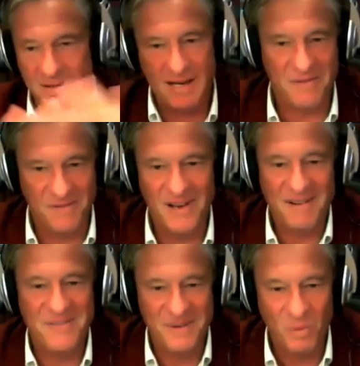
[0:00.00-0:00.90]
Love,
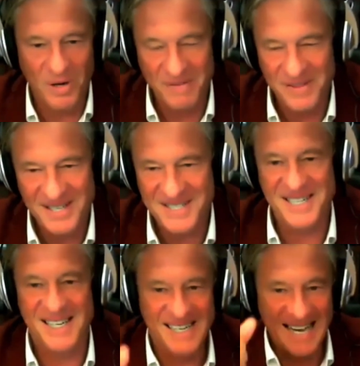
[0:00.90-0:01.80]
love whatever they
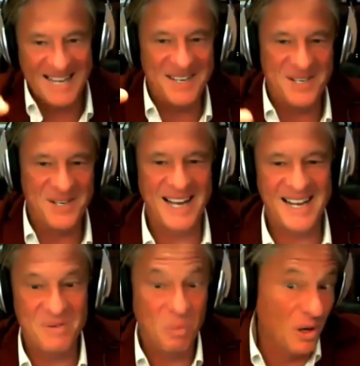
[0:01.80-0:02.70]
say. I haven't seen it. I,
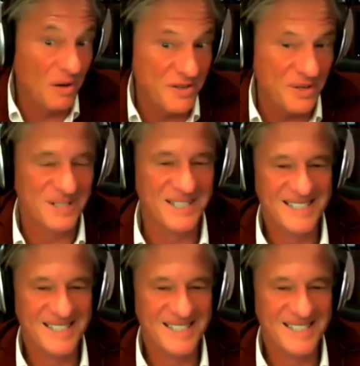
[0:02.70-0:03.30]
I look out for it.